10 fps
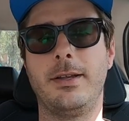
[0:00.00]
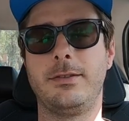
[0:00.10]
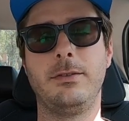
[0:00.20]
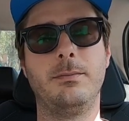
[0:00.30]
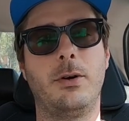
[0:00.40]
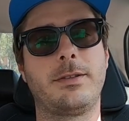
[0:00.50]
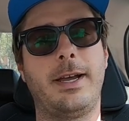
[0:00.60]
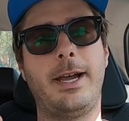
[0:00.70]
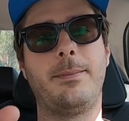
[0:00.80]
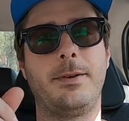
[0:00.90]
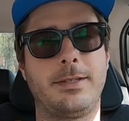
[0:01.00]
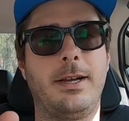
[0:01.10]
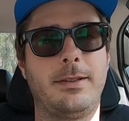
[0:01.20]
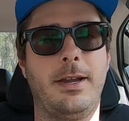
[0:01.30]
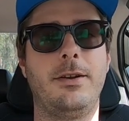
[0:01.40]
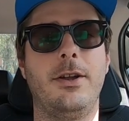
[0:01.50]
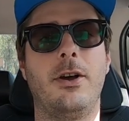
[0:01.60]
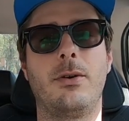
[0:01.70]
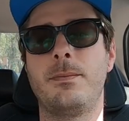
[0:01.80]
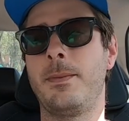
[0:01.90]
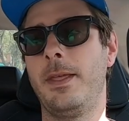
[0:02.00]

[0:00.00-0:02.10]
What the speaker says: as you multi-appers out there know.